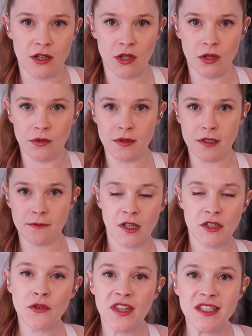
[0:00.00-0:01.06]
use.
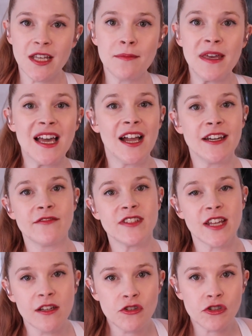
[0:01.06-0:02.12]
So this can be kind of
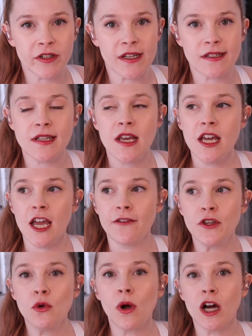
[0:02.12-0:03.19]
dangerous if
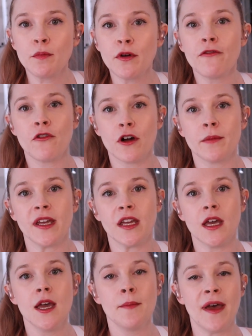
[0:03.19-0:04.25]
you are
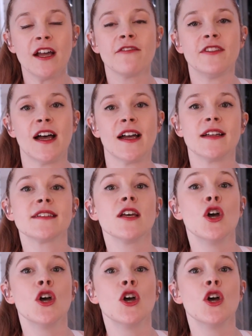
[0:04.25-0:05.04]
performing pec flies